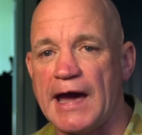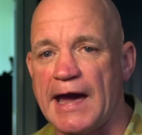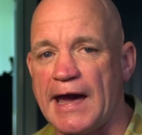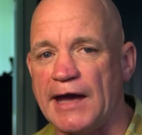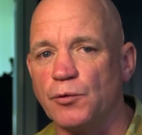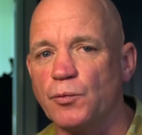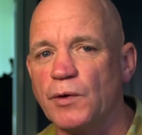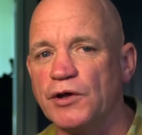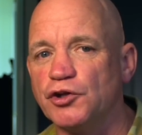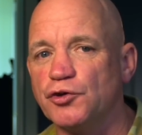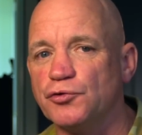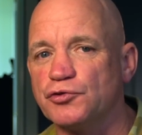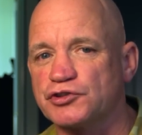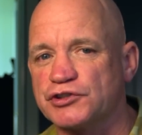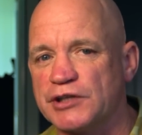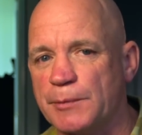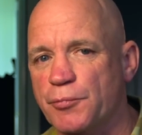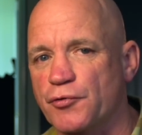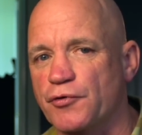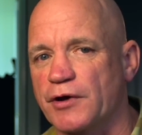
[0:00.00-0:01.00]
And when you
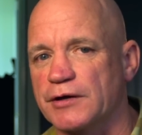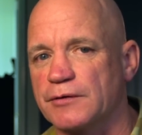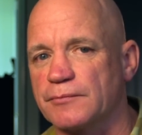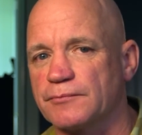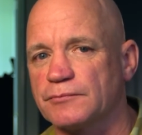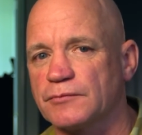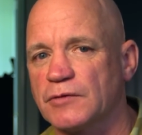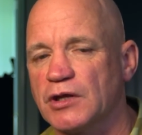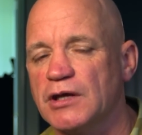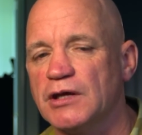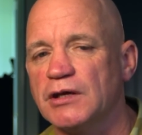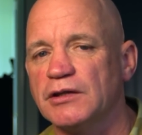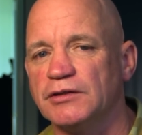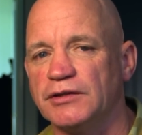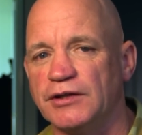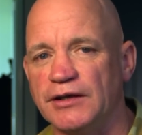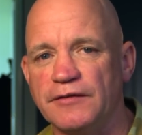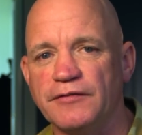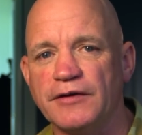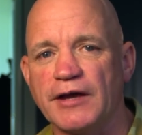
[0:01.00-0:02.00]
separate,
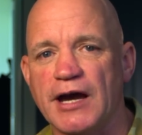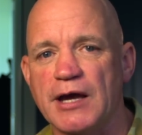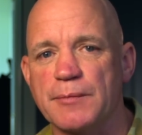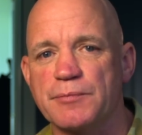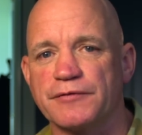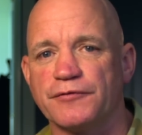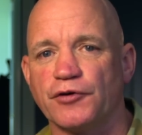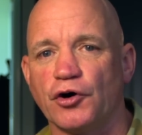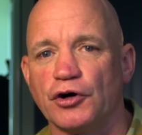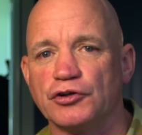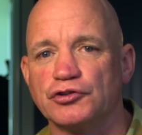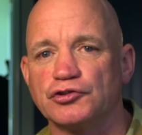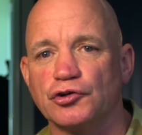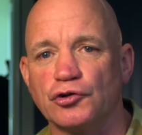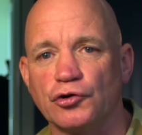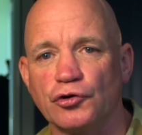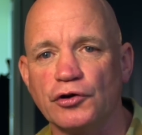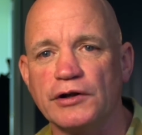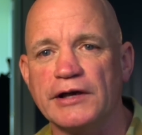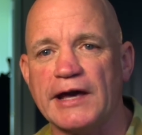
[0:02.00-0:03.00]
DVA provides
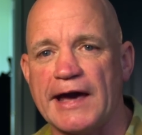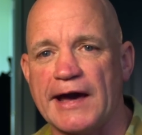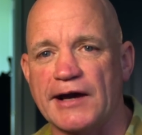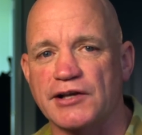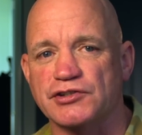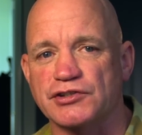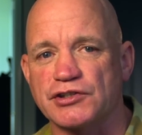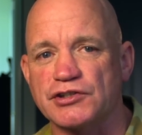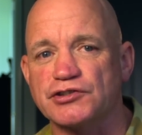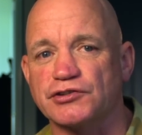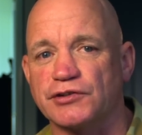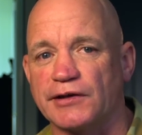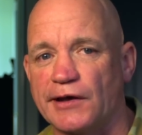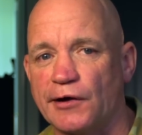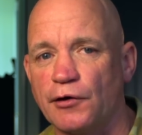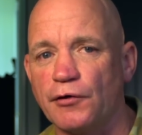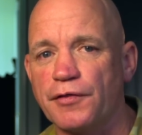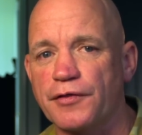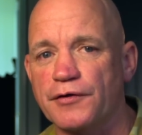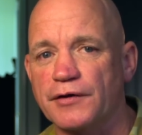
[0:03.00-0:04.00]
early access to
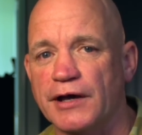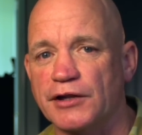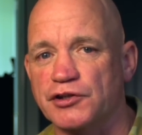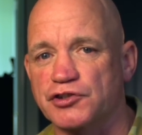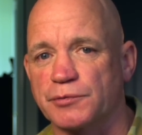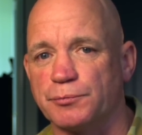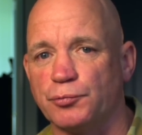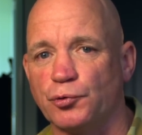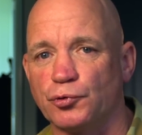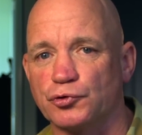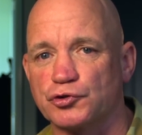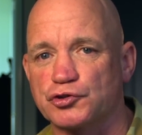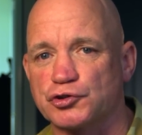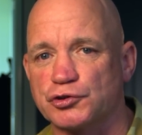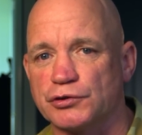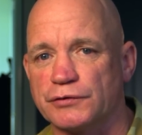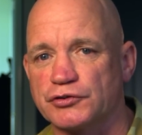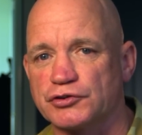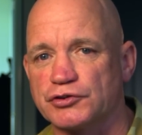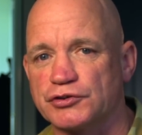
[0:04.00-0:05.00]
health and support
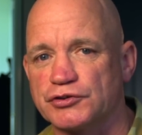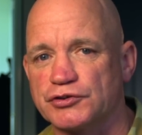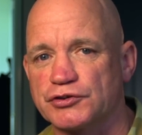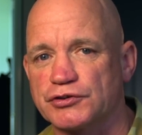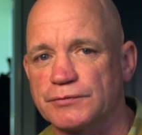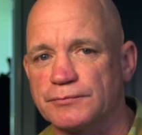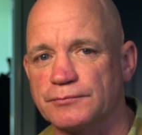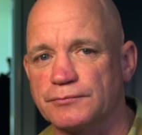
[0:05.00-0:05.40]
services.